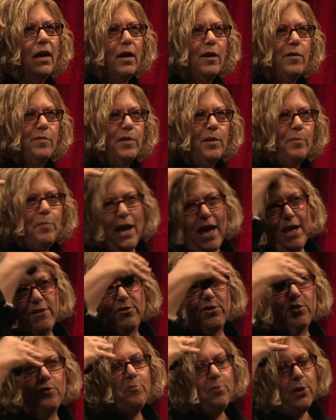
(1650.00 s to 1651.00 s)
the
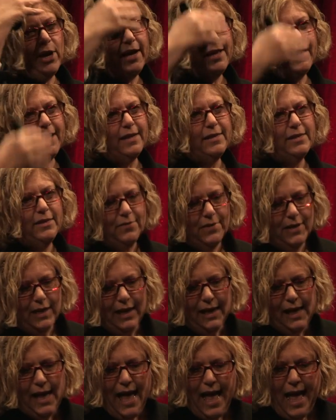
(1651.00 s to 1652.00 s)
pattern of brain
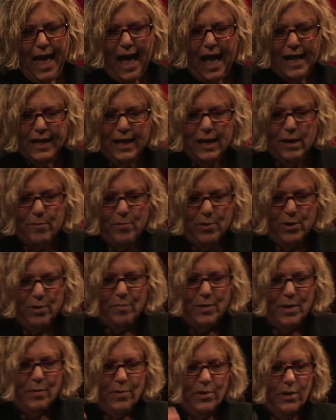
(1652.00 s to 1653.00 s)
activity. And he'd
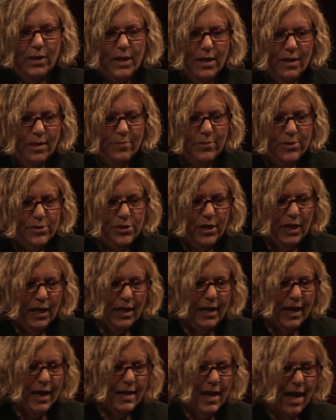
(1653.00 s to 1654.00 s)
put people in the
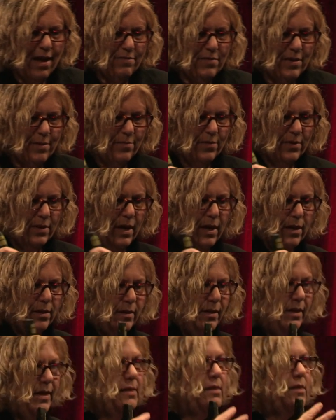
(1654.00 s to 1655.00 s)
machine and have them
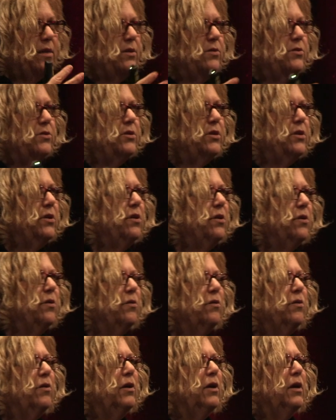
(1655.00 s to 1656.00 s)
listen
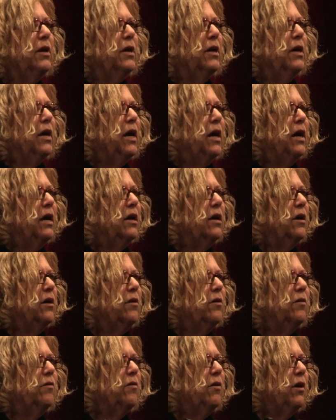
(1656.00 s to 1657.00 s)
to
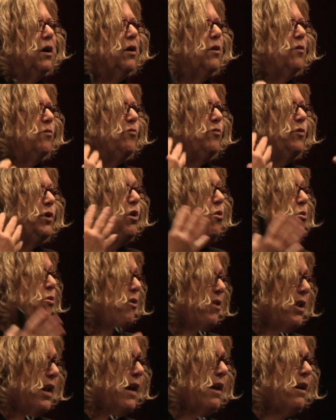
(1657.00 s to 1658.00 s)
a
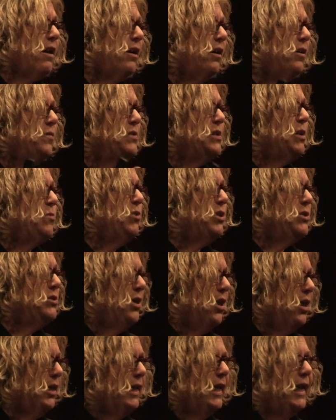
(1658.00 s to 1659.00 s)
recording of someone
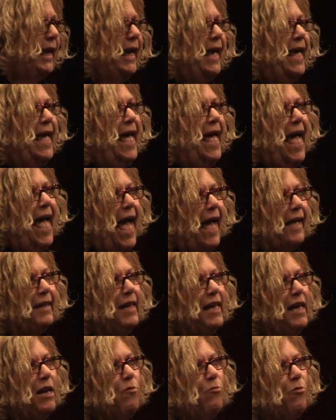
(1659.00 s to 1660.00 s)
talking.
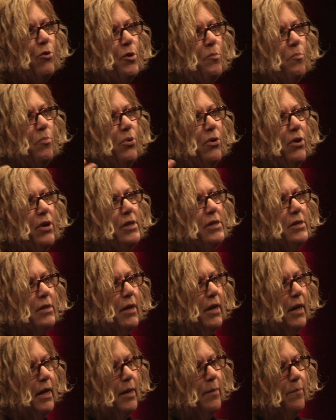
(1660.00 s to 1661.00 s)
And he would put
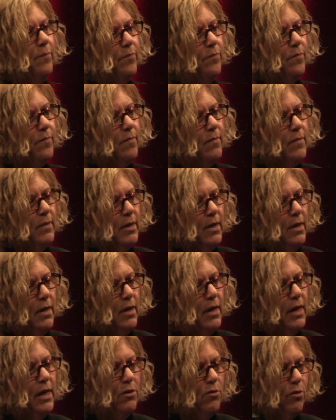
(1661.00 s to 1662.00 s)

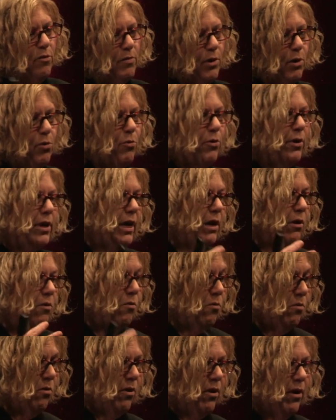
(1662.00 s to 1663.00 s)
either a recording
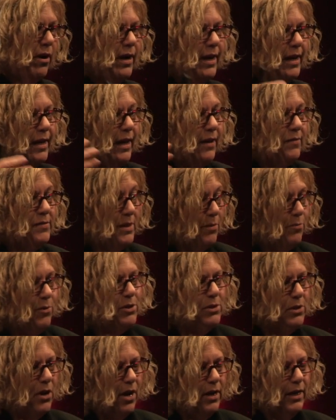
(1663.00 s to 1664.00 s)
or he'd have
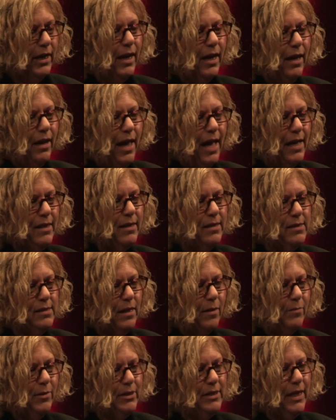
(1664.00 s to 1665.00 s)
someone talking
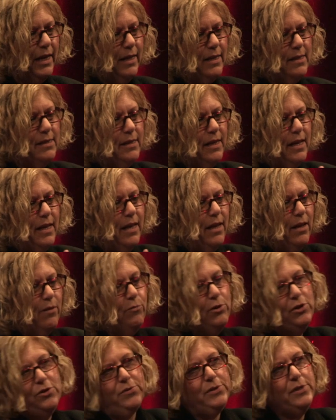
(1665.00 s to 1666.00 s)
simultaneously,
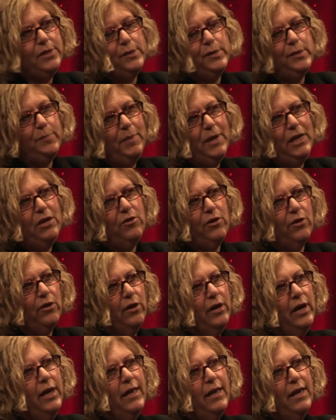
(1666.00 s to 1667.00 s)
which was the
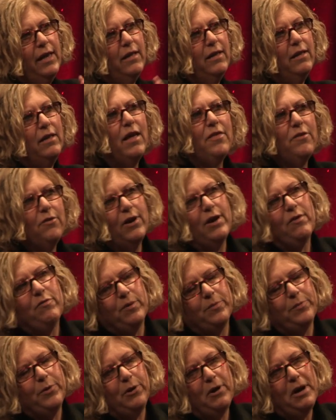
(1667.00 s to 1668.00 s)
speaker, in another
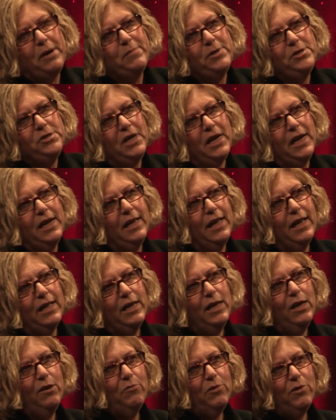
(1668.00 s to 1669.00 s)
fMRI machine, and
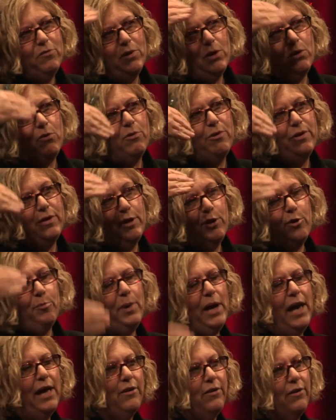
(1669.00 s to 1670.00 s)
he would record their
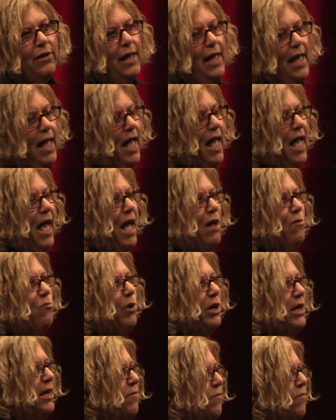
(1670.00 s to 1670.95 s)
pattern. And what